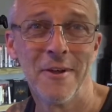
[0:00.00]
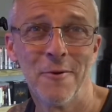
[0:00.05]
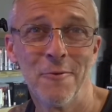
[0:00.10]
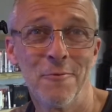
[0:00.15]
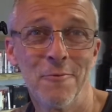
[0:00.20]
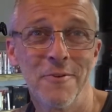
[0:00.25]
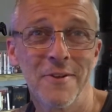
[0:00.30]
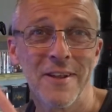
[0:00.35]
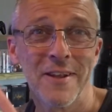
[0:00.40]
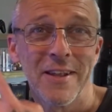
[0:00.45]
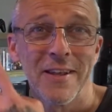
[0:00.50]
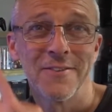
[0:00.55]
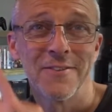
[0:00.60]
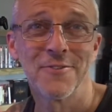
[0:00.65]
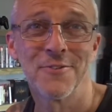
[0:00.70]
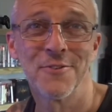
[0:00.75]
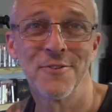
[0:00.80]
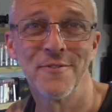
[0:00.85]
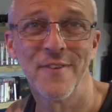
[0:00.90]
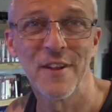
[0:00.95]
One of the lights
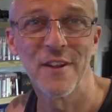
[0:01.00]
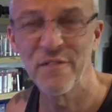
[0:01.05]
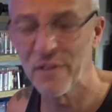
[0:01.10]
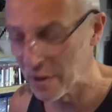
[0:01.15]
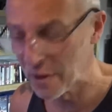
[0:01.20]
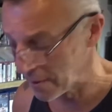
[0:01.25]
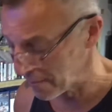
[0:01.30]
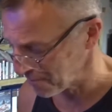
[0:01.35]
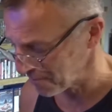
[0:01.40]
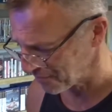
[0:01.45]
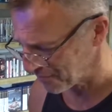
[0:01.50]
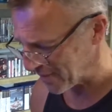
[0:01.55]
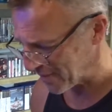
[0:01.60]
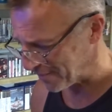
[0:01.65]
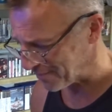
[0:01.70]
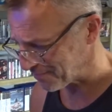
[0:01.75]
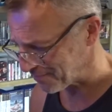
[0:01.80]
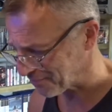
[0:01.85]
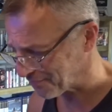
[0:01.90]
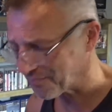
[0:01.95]
just fell off. Yeah,
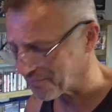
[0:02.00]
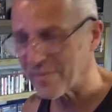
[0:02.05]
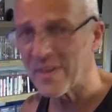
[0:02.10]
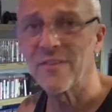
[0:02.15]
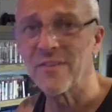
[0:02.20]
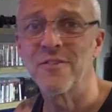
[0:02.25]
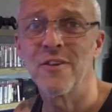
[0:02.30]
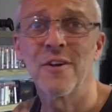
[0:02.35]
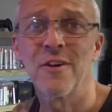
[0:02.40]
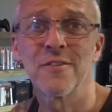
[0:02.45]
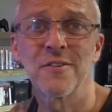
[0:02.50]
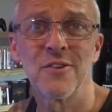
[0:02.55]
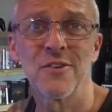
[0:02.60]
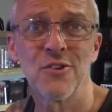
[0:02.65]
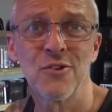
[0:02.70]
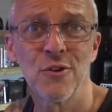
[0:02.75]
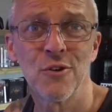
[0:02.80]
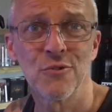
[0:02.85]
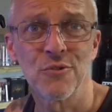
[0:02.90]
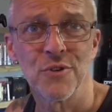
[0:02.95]
I started
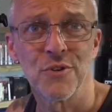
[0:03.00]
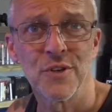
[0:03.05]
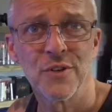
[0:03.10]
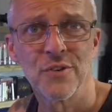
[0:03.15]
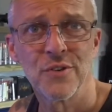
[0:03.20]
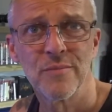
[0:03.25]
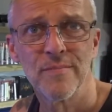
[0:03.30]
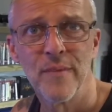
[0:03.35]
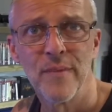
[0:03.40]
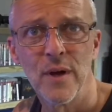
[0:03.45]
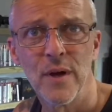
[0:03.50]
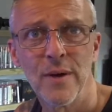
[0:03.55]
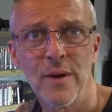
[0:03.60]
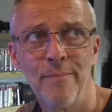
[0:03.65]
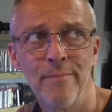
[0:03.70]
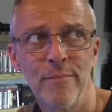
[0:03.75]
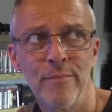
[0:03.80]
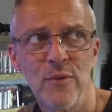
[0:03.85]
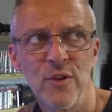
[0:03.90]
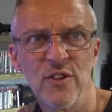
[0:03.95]
desoldering this
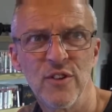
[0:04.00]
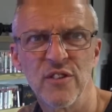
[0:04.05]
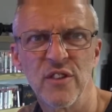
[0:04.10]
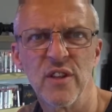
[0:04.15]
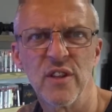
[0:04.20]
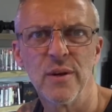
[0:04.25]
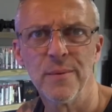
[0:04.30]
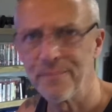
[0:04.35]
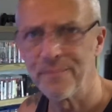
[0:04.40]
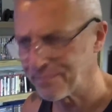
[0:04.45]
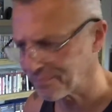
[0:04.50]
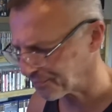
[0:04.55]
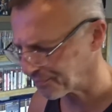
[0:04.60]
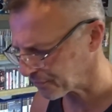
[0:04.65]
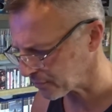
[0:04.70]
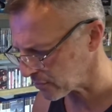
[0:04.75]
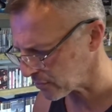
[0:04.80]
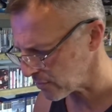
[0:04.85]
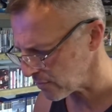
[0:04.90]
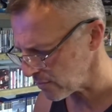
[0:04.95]
yesterday.
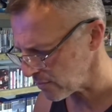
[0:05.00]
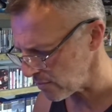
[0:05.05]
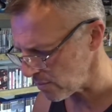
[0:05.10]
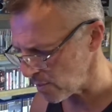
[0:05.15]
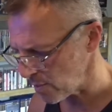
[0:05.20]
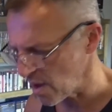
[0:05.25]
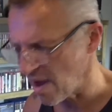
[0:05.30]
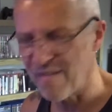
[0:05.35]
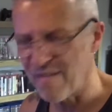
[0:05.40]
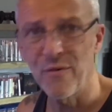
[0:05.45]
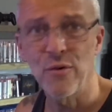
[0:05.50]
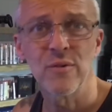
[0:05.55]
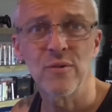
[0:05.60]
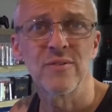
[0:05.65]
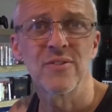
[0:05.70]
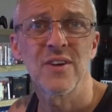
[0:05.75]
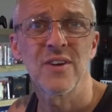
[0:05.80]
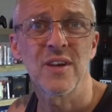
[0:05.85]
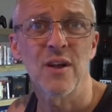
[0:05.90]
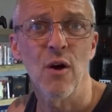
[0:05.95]
I thought I'll
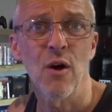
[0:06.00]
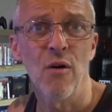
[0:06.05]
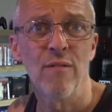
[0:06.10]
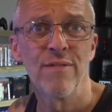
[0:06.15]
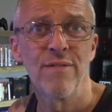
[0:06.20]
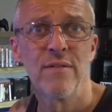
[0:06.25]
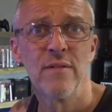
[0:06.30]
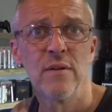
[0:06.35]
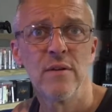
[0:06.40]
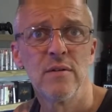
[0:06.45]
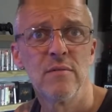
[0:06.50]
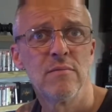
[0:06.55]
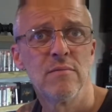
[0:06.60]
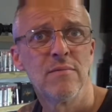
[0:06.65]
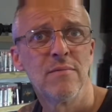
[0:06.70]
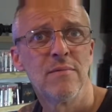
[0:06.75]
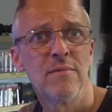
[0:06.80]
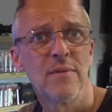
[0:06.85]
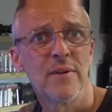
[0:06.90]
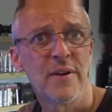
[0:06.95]
take it off
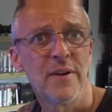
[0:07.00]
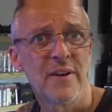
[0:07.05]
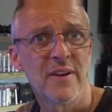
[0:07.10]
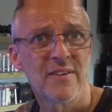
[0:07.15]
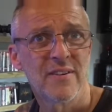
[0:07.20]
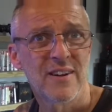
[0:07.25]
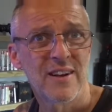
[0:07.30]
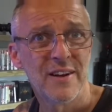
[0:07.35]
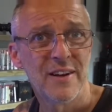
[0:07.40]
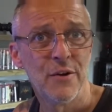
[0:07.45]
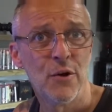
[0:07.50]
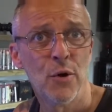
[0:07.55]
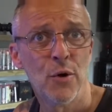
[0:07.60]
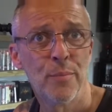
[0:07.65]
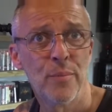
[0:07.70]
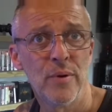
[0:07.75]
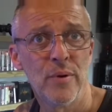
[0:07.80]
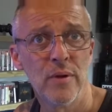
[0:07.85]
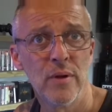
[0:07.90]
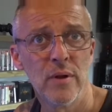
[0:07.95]
and then I'll clean it
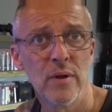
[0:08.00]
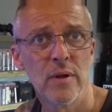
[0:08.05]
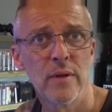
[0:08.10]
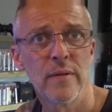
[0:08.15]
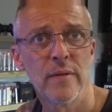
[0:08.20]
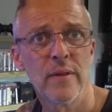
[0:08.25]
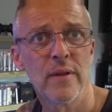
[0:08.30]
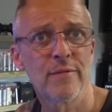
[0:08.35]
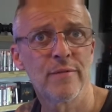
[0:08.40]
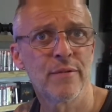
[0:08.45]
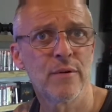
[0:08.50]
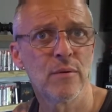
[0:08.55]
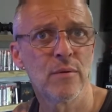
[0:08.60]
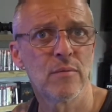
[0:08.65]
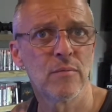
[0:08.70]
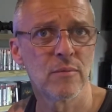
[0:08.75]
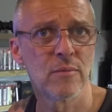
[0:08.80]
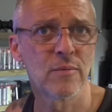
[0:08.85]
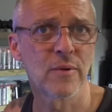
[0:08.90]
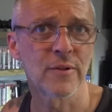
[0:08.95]
up, and then I thought,
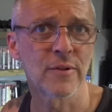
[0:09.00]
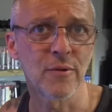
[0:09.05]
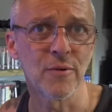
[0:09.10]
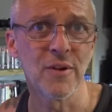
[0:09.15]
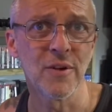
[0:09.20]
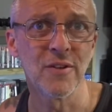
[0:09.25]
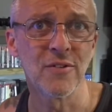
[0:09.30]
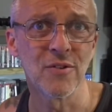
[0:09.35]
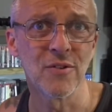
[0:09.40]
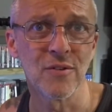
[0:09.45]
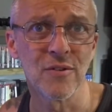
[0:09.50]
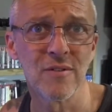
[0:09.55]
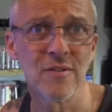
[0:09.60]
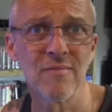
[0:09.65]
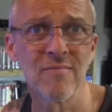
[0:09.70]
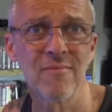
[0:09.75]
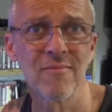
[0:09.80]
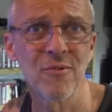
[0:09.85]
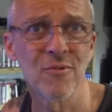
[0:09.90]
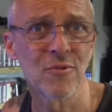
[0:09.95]
well, I don't need to
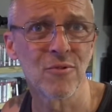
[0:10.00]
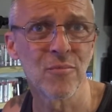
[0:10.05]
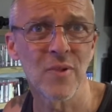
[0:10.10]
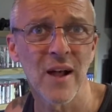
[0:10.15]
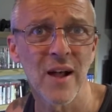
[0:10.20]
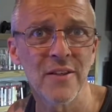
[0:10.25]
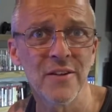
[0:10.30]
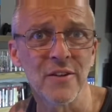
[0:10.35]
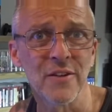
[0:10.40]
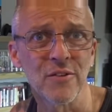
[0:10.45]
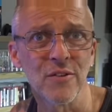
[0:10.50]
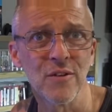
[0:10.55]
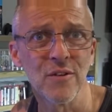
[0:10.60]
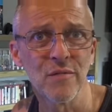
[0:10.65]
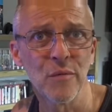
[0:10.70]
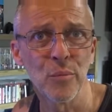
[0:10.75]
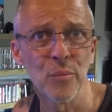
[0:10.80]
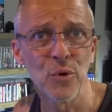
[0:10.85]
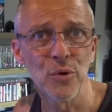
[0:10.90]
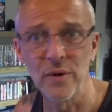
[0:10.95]
because I'm not adding it to the
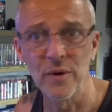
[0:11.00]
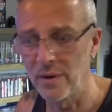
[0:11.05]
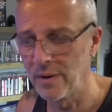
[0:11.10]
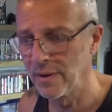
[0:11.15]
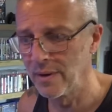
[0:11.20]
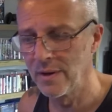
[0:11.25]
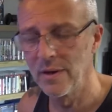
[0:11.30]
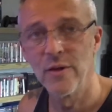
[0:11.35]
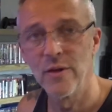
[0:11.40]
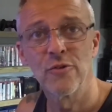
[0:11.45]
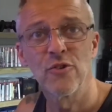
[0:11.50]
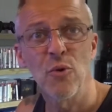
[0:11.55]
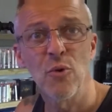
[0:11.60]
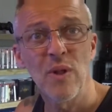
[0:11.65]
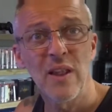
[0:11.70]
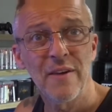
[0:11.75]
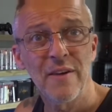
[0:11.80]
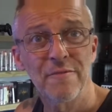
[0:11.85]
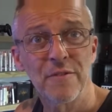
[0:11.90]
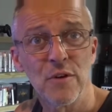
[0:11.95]
other board. So I
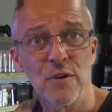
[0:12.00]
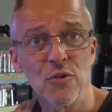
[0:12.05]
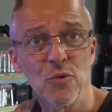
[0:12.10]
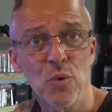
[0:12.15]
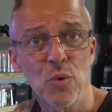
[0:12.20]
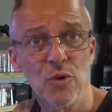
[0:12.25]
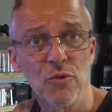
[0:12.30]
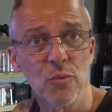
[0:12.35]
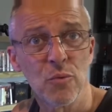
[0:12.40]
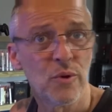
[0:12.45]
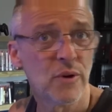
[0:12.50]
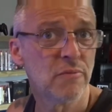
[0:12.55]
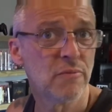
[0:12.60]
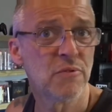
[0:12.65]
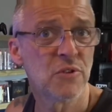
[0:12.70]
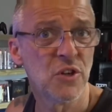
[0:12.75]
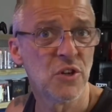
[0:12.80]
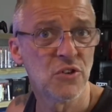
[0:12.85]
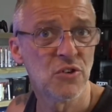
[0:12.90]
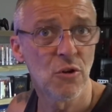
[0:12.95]
left it as it was where it
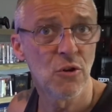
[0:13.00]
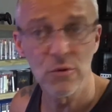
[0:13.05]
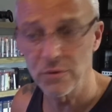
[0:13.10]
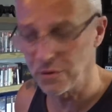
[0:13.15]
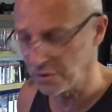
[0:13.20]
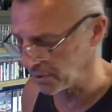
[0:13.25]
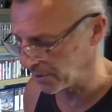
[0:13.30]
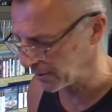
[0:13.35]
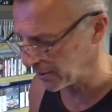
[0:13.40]
desoldered.